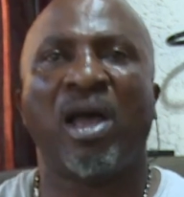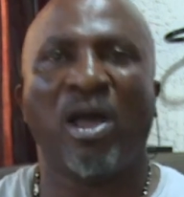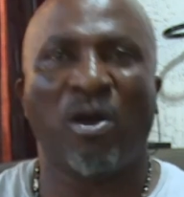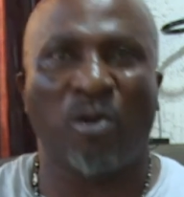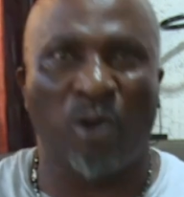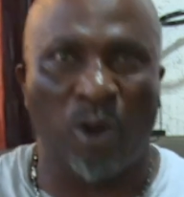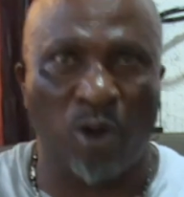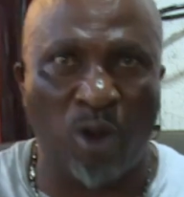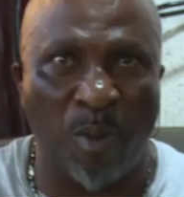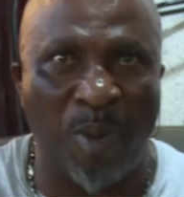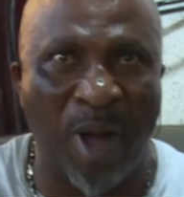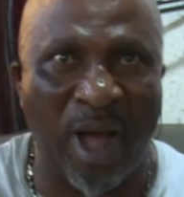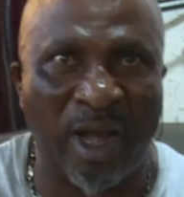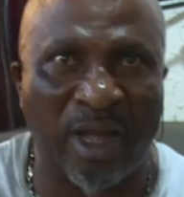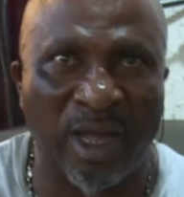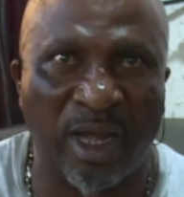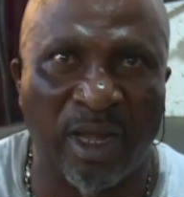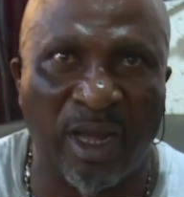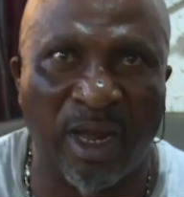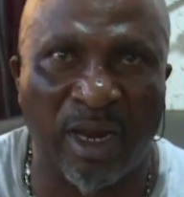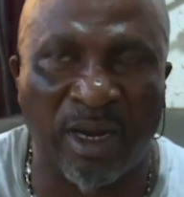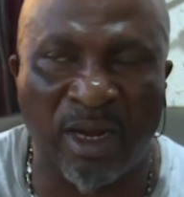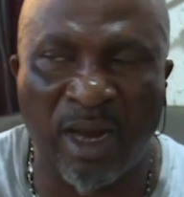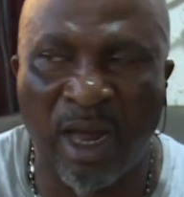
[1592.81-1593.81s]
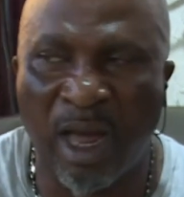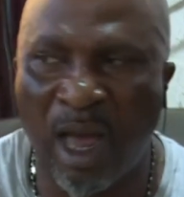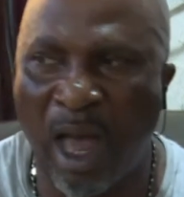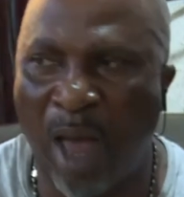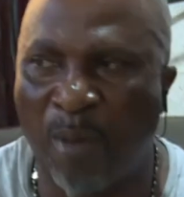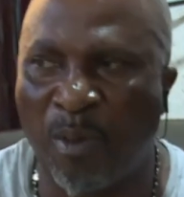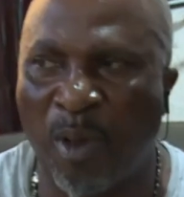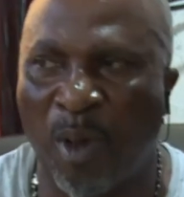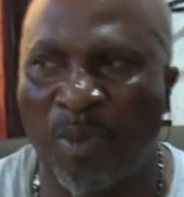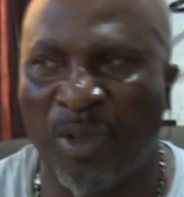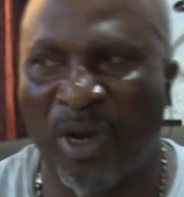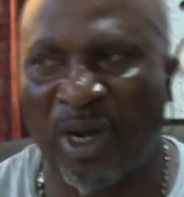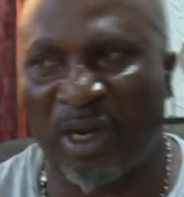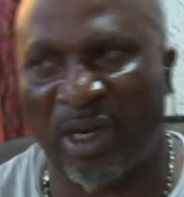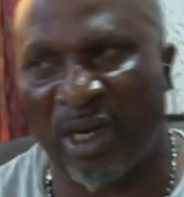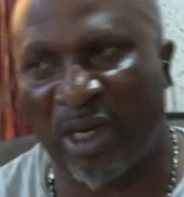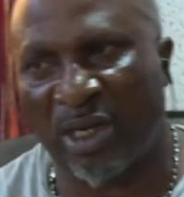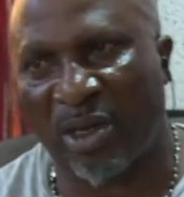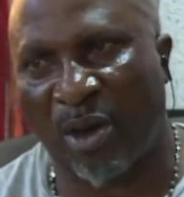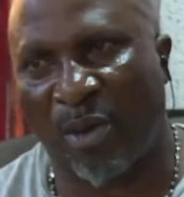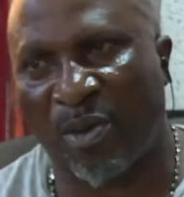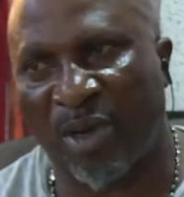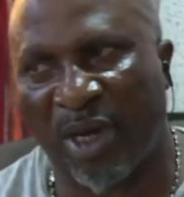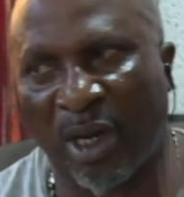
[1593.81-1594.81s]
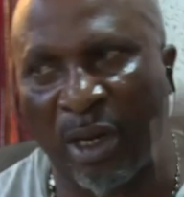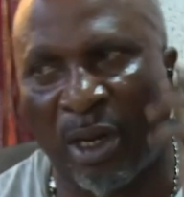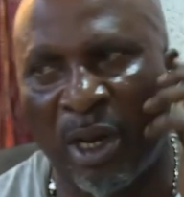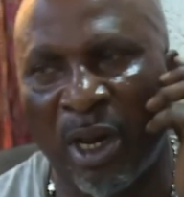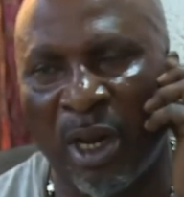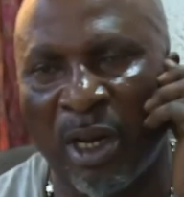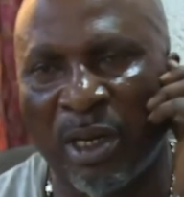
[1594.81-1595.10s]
he would go back again and be operating something.